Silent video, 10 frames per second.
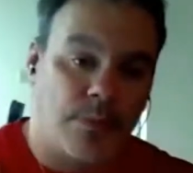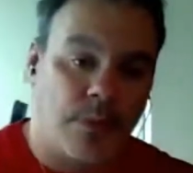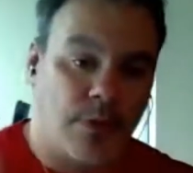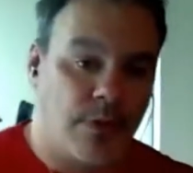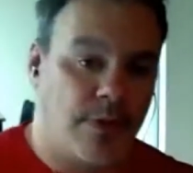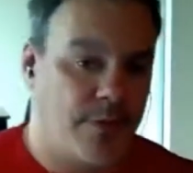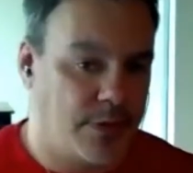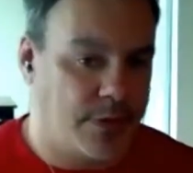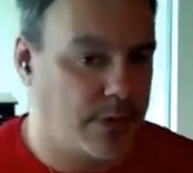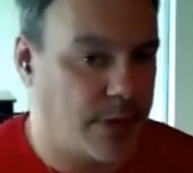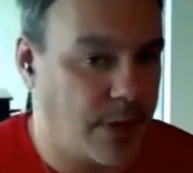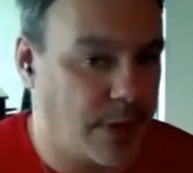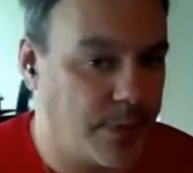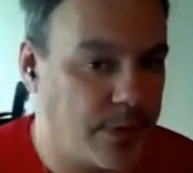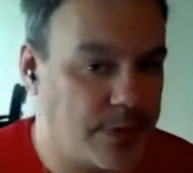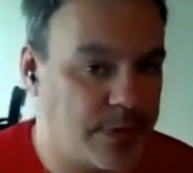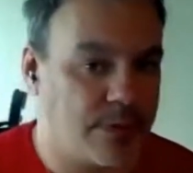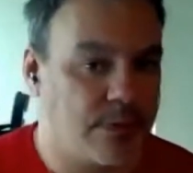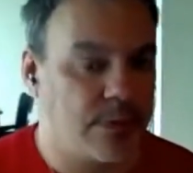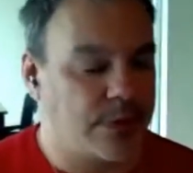but only for a certain kind of
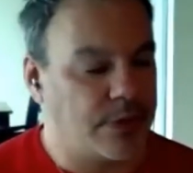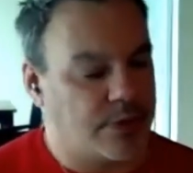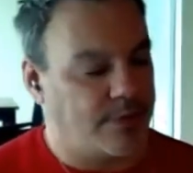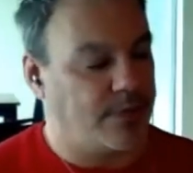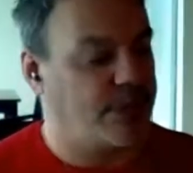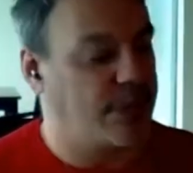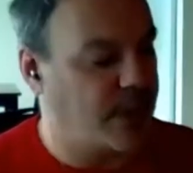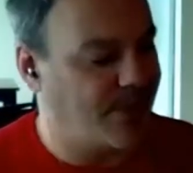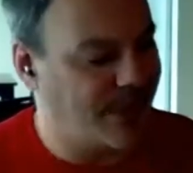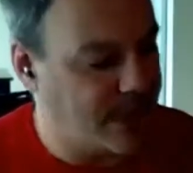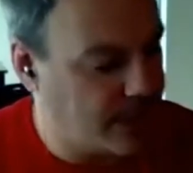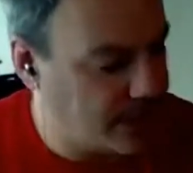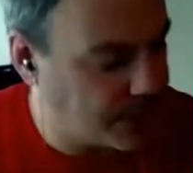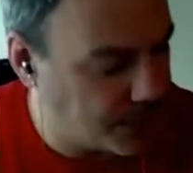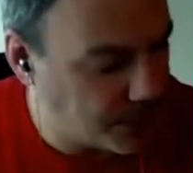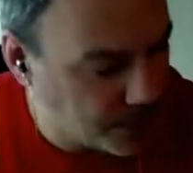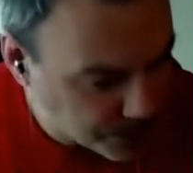person, which is the first thing I want to get into.